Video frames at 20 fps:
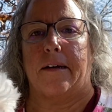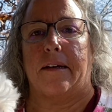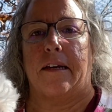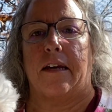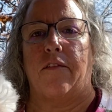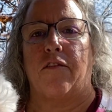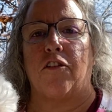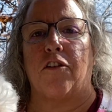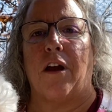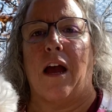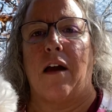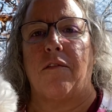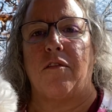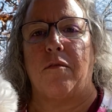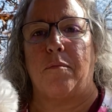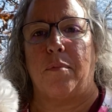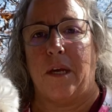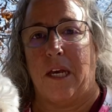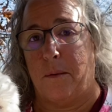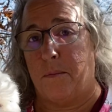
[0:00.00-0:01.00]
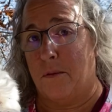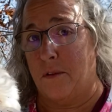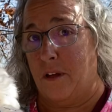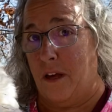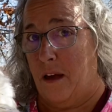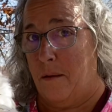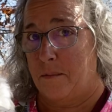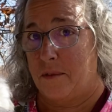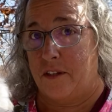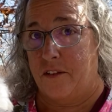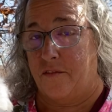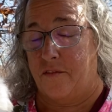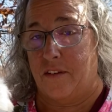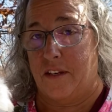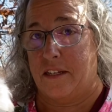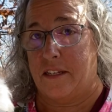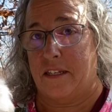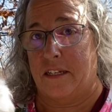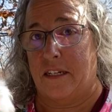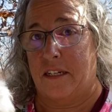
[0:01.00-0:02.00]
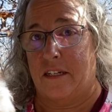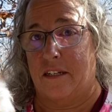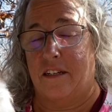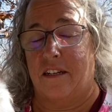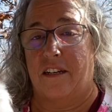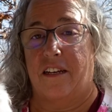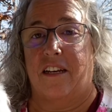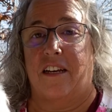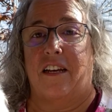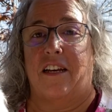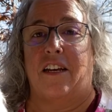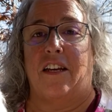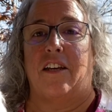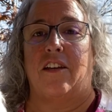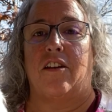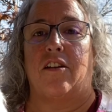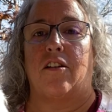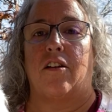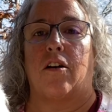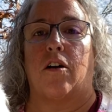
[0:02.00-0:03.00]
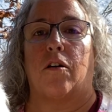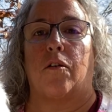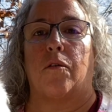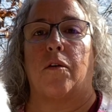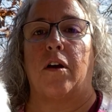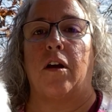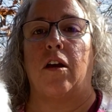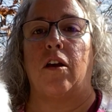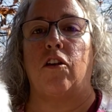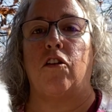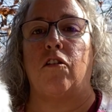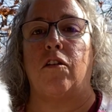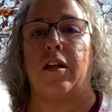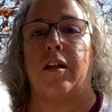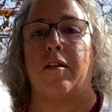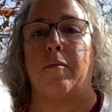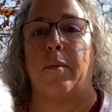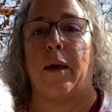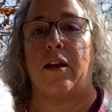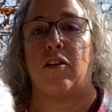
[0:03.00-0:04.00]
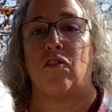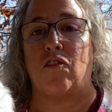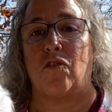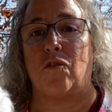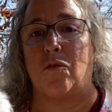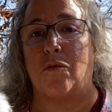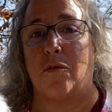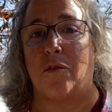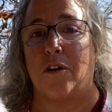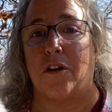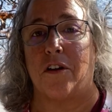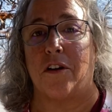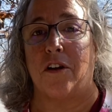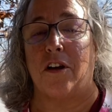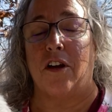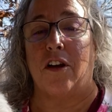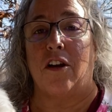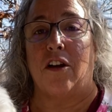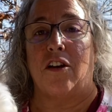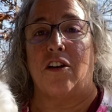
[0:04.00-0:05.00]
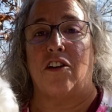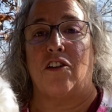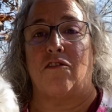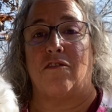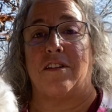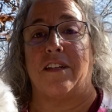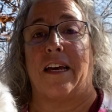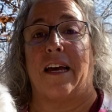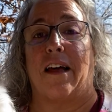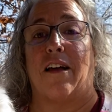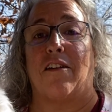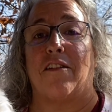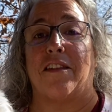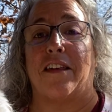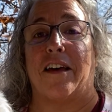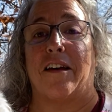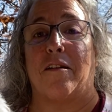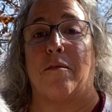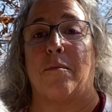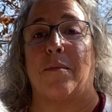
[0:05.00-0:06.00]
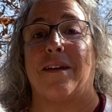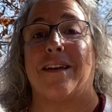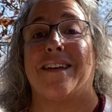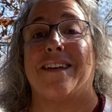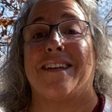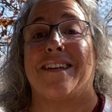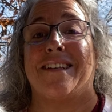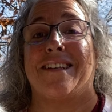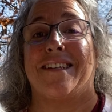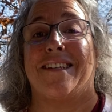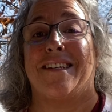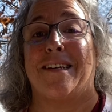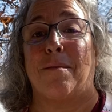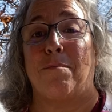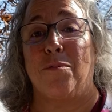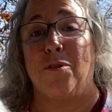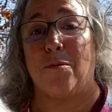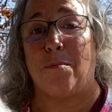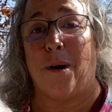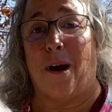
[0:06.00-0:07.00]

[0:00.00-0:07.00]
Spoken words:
If you're having people come to visit, you need to make sure you tell them zip your